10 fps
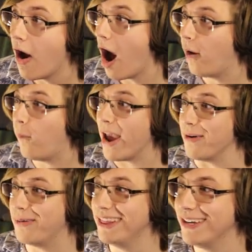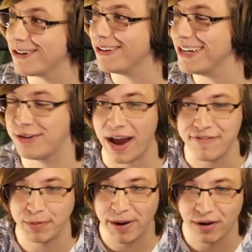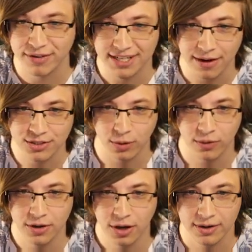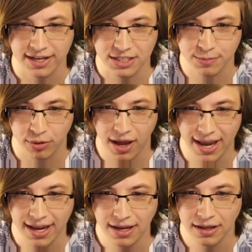Wait, we literally craft a pet over time? So, okay, Spry.